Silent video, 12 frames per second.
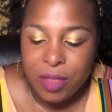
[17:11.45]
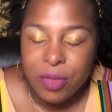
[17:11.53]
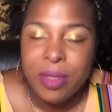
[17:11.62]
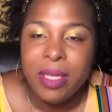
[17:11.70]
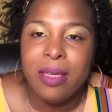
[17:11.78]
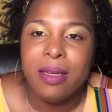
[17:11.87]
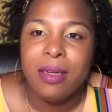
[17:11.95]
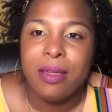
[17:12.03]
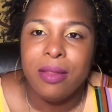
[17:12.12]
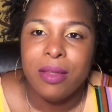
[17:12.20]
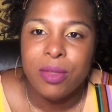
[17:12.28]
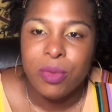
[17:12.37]
"Doing good
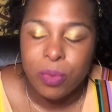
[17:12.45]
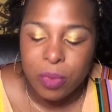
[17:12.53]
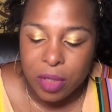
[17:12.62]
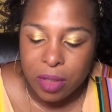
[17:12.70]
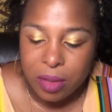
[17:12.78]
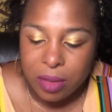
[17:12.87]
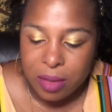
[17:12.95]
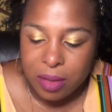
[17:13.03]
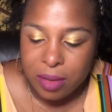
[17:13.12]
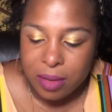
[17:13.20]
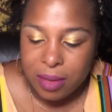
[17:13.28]
in this world